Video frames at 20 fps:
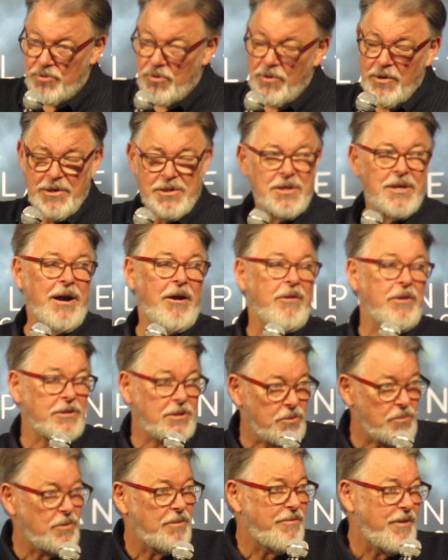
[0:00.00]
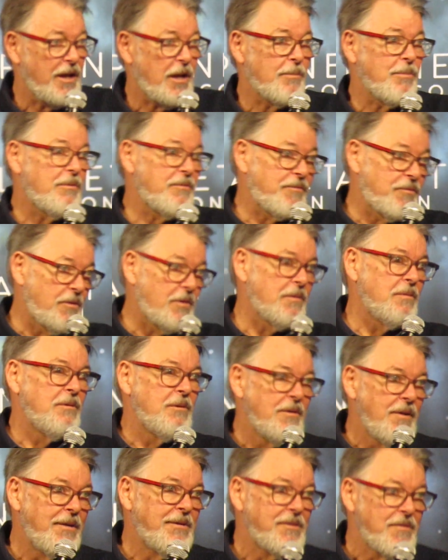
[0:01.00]
and Troy's character were available
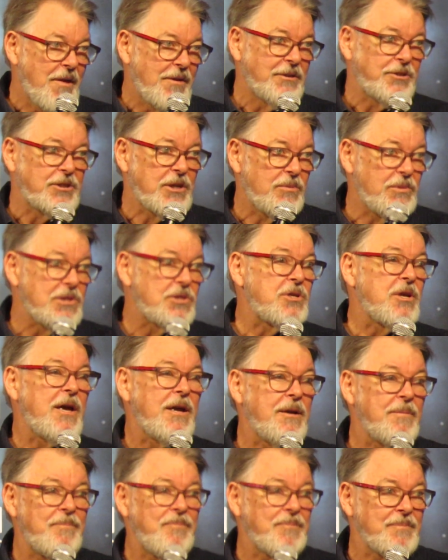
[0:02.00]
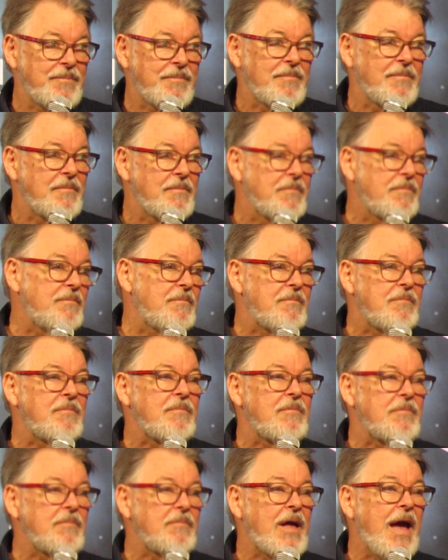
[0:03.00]
for, shall we say,
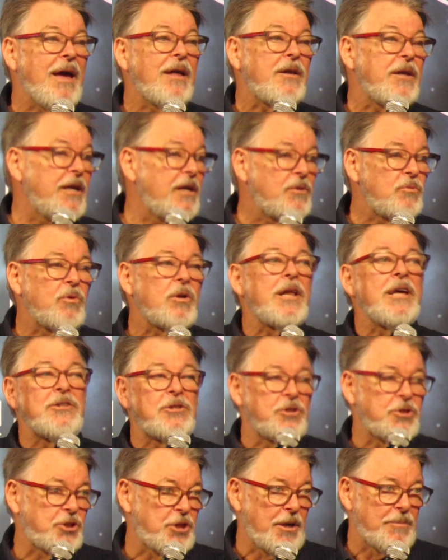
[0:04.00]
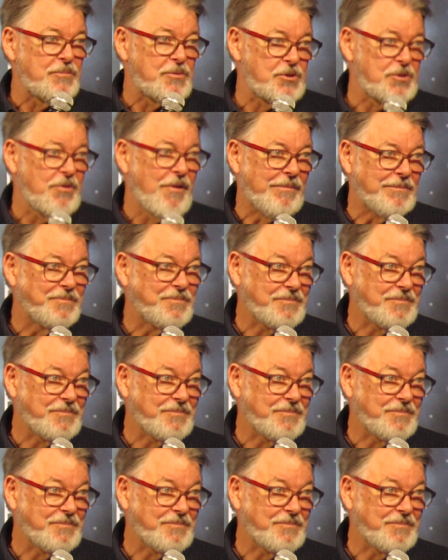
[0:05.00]
alien relationships?